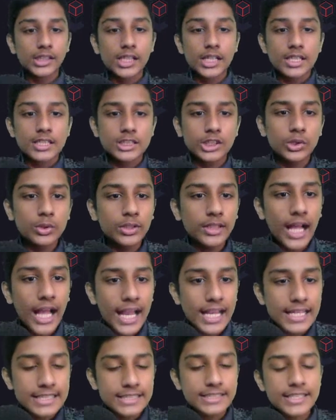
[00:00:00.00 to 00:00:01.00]
So
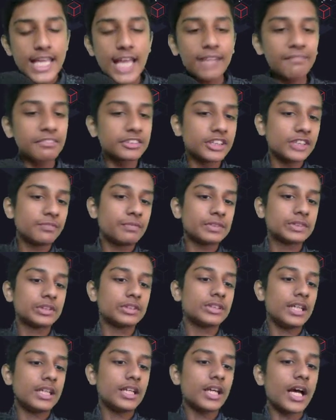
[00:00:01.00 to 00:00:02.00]
guys, that was it for
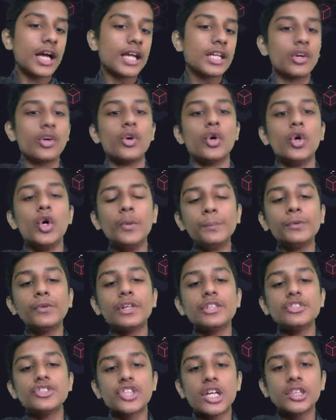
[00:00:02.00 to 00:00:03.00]
today. I hope you
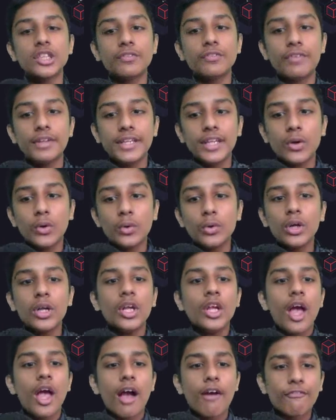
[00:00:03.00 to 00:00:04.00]
enjoyed the video.
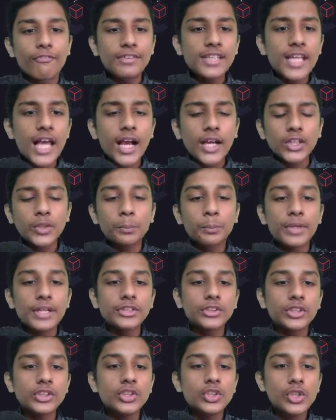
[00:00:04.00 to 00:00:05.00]
We are gonna bring
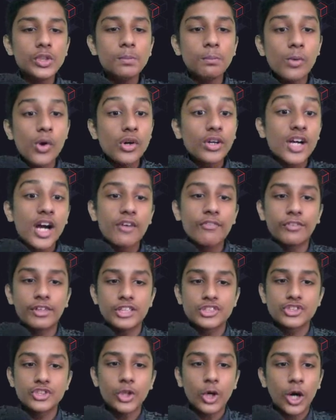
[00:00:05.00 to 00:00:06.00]
to you more
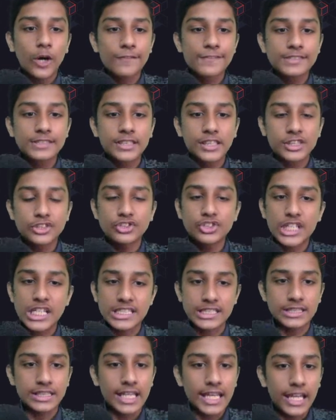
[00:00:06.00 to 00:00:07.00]
coverage of such
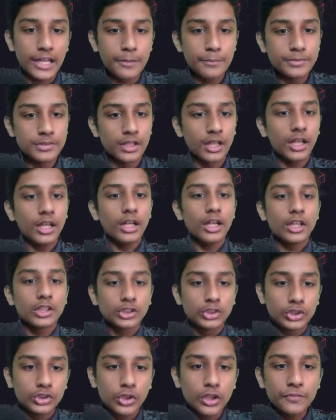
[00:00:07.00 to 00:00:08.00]
as games.
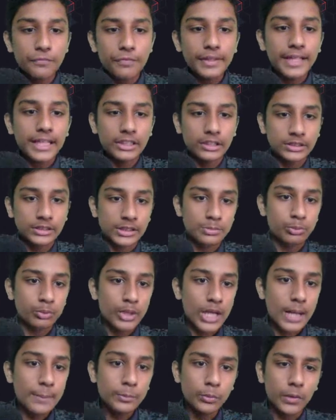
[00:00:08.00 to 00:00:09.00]
So don't forget to
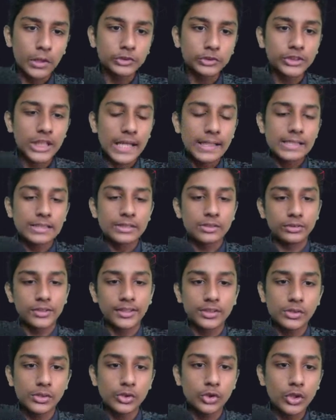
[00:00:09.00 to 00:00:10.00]
subscribe to our channel so
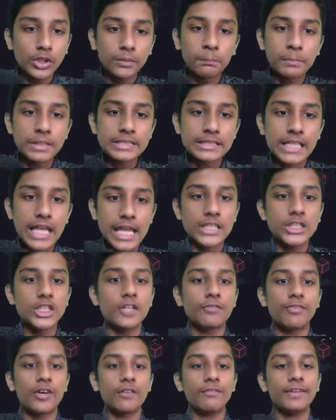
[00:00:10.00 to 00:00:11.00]
that you don't miss any
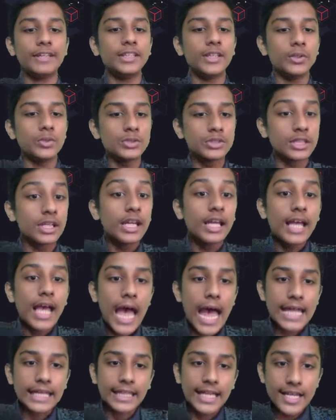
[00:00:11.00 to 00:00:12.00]
of our videos
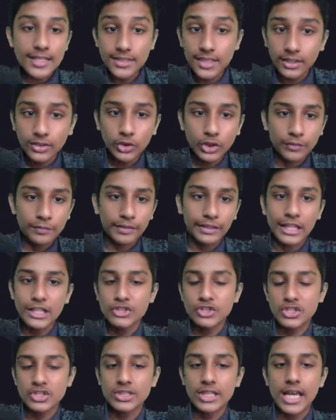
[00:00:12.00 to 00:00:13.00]
and get the
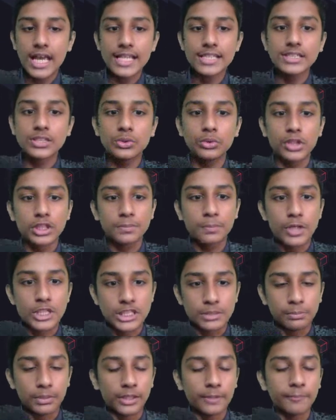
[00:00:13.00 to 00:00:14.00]
notifications as soon as possible.